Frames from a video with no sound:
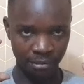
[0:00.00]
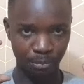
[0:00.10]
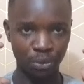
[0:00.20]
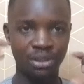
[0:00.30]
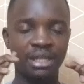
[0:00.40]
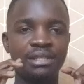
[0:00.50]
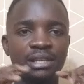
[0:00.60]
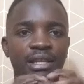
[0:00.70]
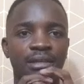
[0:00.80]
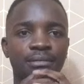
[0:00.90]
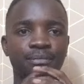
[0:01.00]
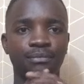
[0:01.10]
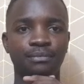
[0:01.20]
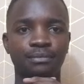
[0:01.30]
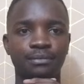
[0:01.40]
protesting.
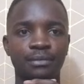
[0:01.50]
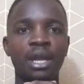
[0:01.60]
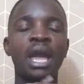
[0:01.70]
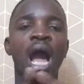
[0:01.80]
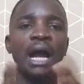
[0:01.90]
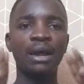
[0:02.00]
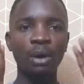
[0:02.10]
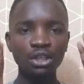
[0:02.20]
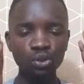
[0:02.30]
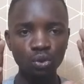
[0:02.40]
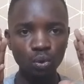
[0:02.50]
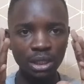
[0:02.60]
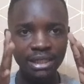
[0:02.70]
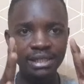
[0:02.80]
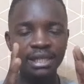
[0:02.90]
And I want you to
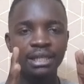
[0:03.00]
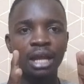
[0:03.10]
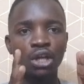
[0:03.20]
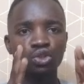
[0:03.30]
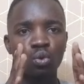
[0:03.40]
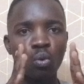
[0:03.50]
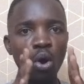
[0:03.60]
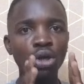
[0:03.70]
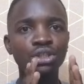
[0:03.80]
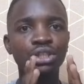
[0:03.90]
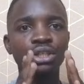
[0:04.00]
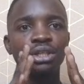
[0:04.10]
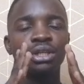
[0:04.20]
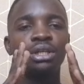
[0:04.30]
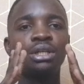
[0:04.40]
listen to what
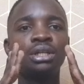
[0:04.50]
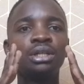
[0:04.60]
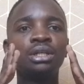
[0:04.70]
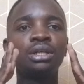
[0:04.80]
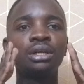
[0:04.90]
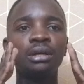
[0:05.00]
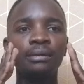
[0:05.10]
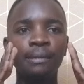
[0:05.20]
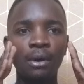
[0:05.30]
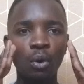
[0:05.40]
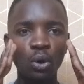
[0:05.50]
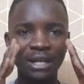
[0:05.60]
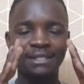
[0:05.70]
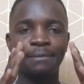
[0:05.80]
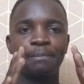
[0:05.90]

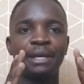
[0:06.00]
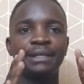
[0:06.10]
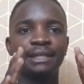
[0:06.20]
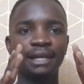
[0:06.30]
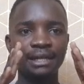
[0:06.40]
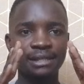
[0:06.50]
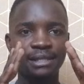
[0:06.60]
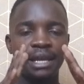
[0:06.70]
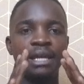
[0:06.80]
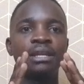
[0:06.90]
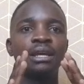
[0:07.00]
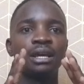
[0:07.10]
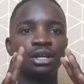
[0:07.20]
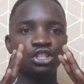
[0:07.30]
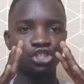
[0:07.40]
Olesepet said
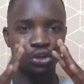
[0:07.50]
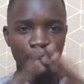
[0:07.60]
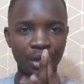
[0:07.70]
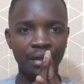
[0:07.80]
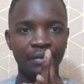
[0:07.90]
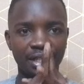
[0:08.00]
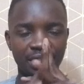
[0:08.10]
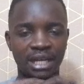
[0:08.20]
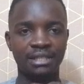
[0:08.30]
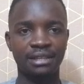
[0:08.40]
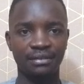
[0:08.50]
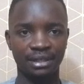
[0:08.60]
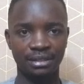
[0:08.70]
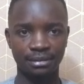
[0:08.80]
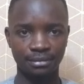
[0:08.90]
during the church
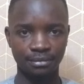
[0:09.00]
service.